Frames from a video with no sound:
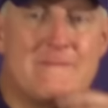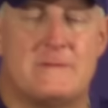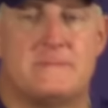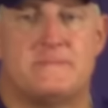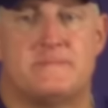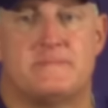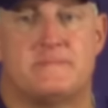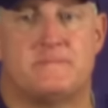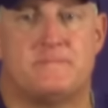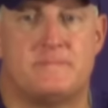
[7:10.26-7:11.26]

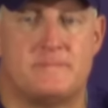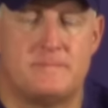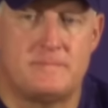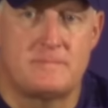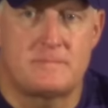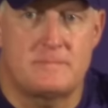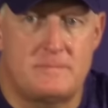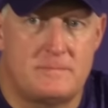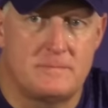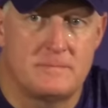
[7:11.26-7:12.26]

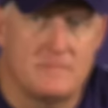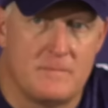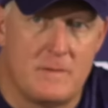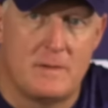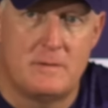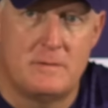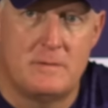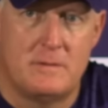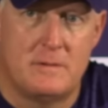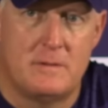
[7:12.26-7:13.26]

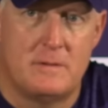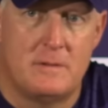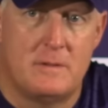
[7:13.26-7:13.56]
(silence)